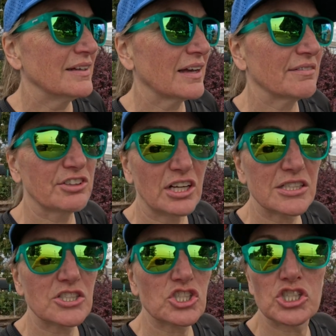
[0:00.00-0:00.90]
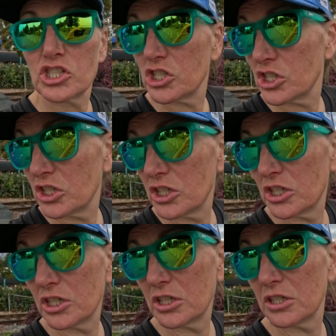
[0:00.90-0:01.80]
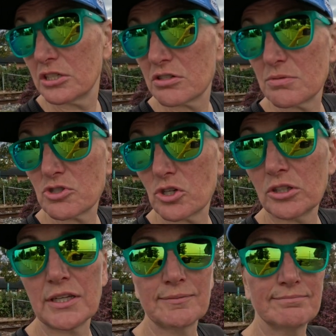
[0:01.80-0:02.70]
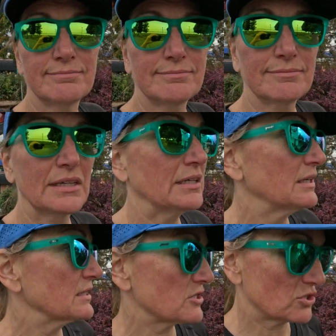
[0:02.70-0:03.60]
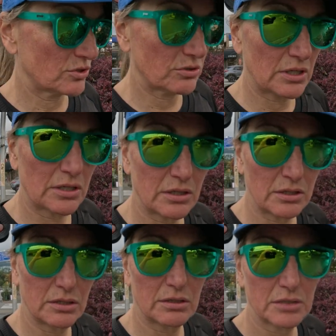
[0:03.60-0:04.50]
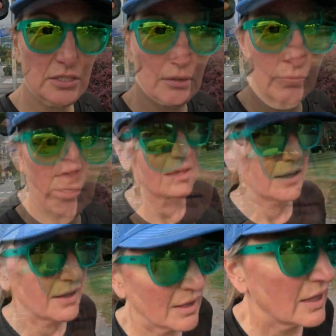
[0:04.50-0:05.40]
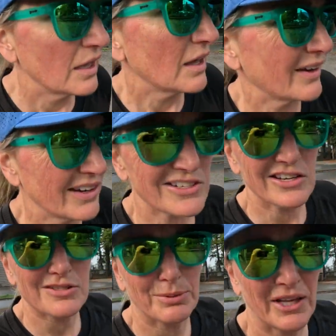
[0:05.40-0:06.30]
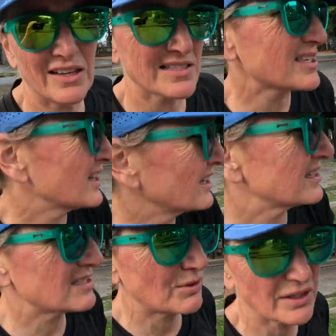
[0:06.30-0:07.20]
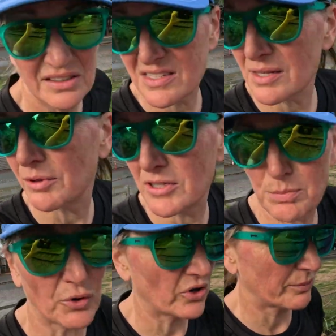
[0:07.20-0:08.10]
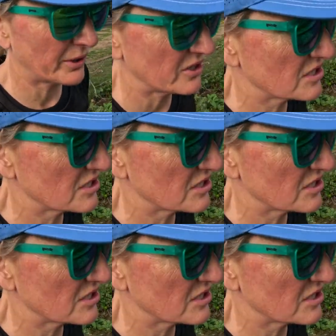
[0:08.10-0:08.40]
have lunch, do some journaling. So let's go running. All right, change of plans. So running on the seawall is boring by